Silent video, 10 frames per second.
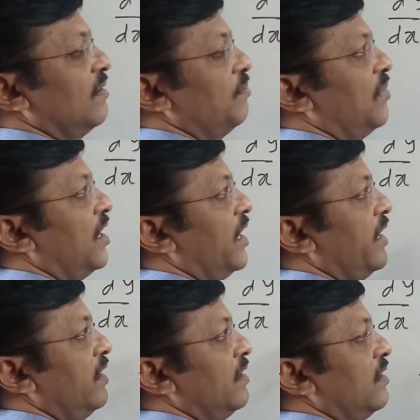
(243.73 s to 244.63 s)

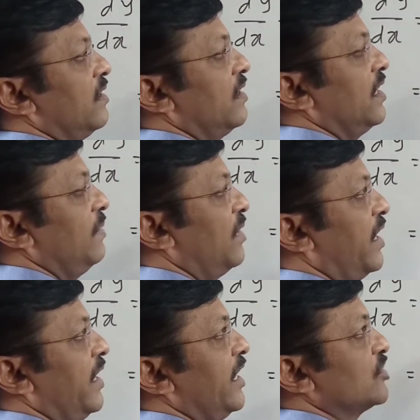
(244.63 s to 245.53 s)
by d by
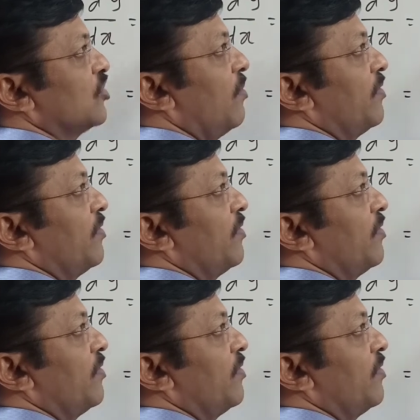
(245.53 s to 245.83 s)
dx of